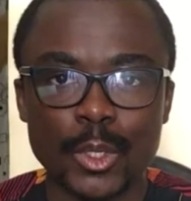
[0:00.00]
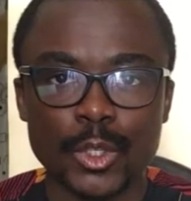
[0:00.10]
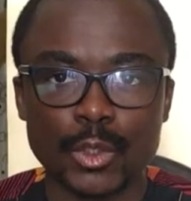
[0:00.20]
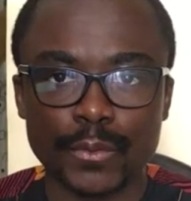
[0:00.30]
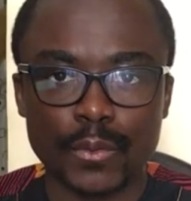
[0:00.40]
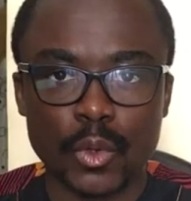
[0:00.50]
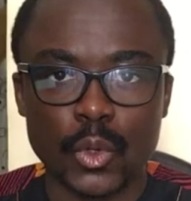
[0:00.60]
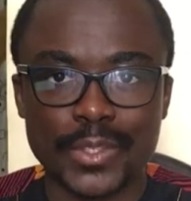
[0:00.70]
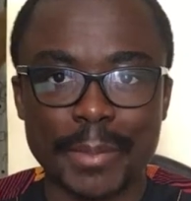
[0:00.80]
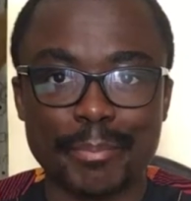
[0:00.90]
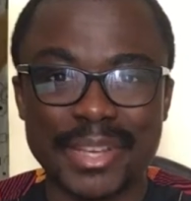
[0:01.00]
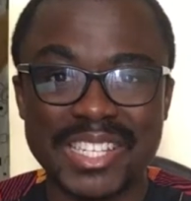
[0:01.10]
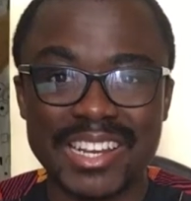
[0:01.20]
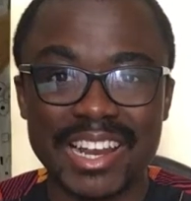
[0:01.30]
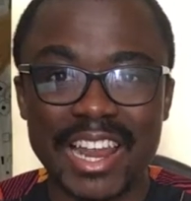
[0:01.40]
your focus and
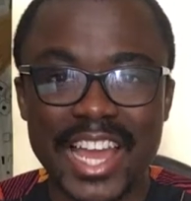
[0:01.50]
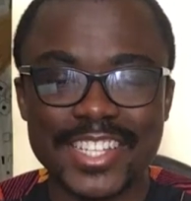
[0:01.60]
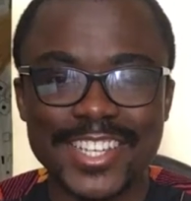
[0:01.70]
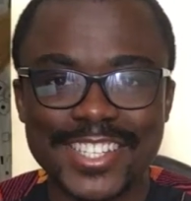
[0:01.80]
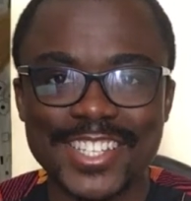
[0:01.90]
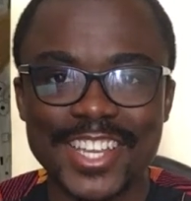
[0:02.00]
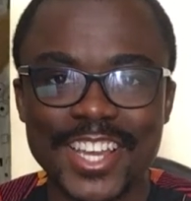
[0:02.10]
personalizes